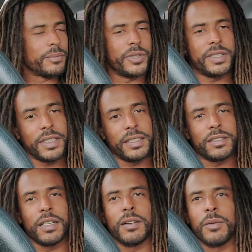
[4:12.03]
Appreciate
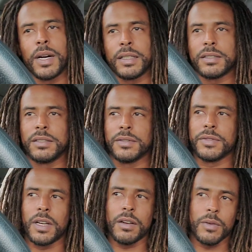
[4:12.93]
y'all watching
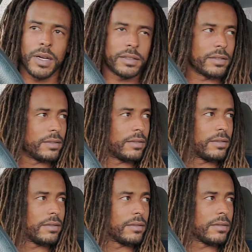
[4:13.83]
if y'all watching.
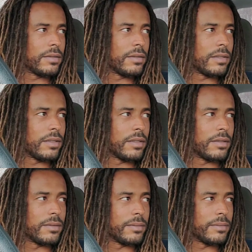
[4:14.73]

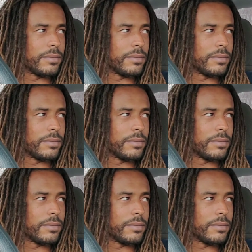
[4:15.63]
Um,